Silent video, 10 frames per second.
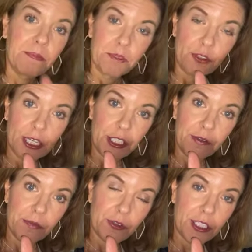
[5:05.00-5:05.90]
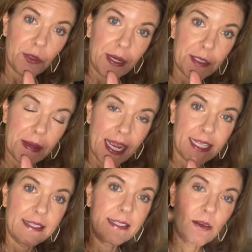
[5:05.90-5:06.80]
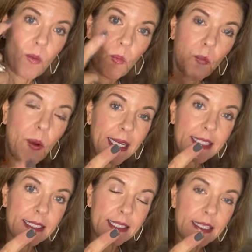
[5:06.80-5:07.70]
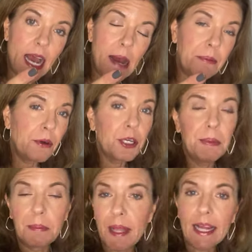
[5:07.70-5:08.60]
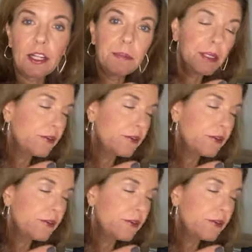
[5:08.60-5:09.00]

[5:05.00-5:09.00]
Stretchy, stretchy waist pants, white top, or it could be black, it could be